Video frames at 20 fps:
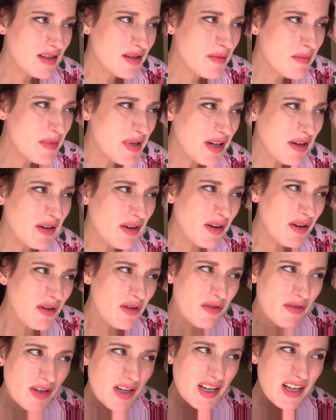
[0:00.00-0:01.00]
a mirror
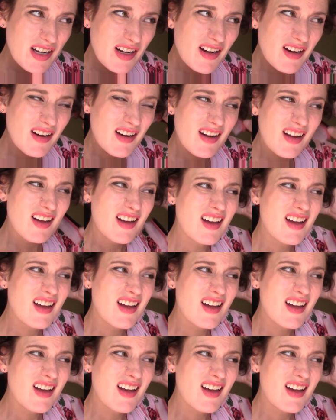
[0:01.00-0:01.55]
over here